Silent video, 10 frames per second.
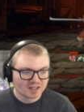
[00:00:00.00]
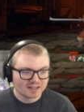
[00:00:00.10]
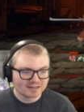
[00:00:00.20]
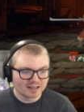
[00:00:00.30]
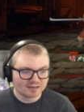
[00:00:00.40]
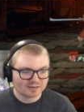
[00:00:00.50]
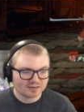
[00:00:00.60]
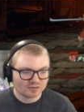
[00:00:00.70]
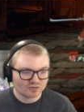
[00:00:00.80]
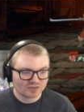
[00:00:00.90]
He's got
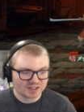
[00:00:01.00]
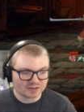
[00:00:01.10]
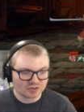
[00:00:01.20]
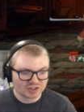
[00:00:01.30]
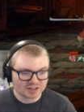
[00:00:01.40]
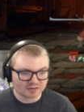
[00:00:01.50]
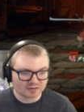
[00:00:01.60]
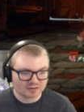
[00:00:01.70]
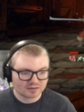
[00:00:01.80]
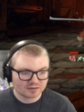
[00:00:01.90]
a freaking
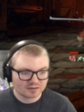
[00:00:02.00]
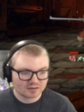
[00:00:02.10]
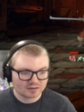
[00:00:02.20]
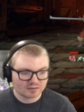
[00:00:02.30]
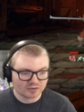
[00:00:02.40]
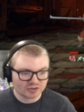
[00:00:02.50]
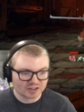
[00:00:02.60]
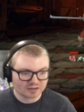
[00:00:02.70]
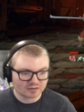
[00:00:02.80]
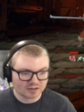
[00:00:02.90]
shield, which
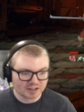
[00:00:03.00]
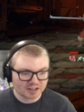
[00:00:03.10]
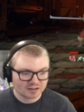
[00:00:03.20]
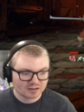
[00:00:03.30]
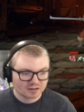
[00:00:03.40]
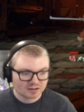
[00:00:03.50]
ain't great.